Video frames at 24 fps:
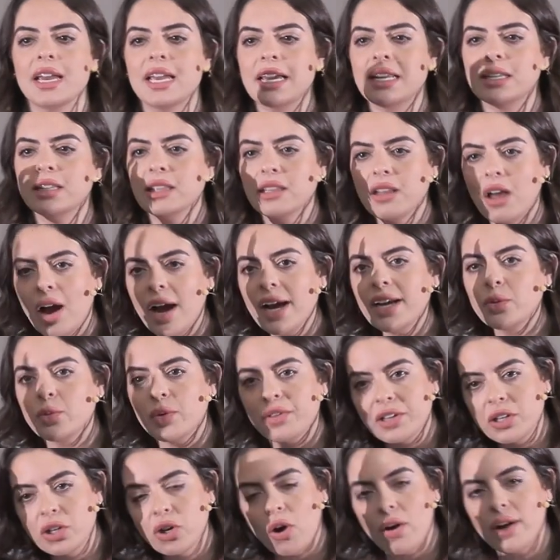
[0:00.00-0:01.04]
in line
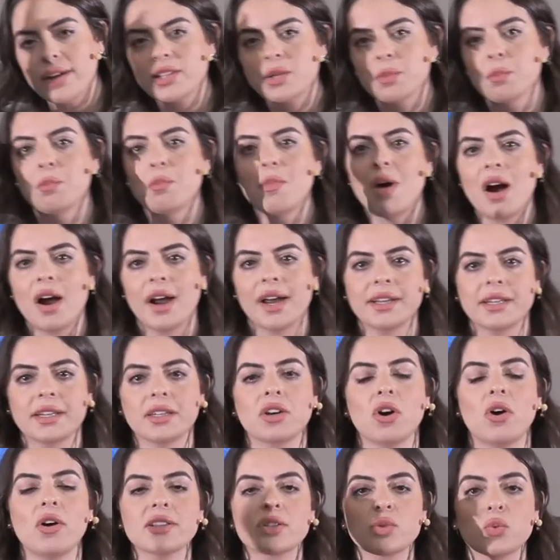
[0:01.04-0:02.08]
with God's mind,
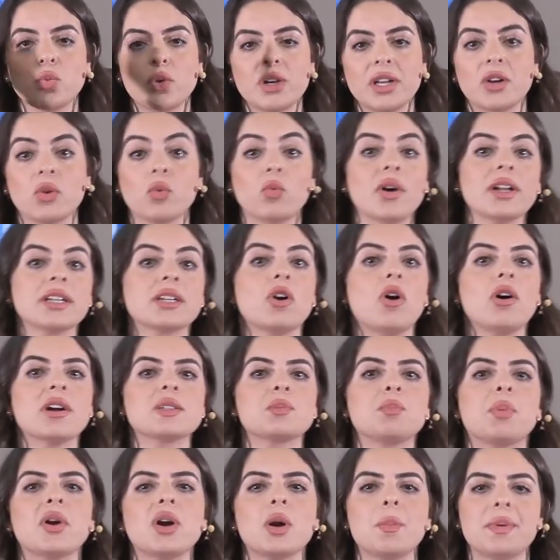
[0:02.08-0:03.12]
God's will, what
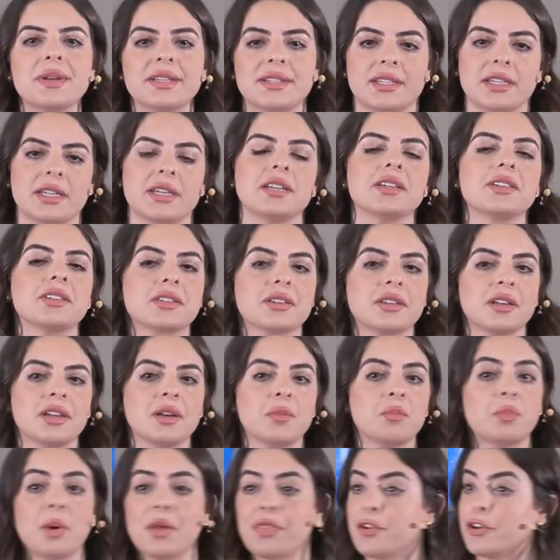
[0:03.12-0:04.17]
God's purpose is,
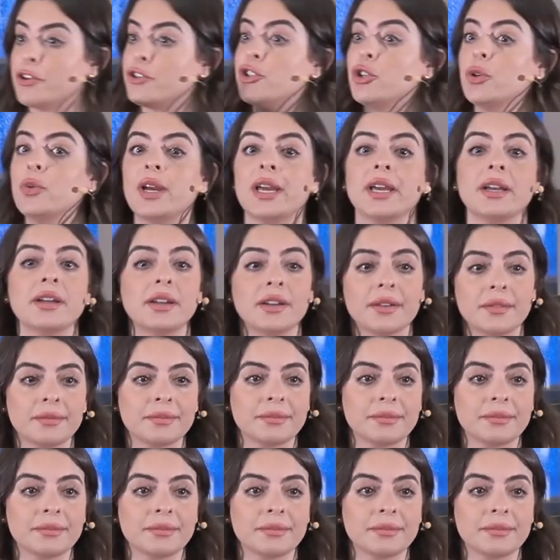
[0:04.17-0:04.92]
but they're doing.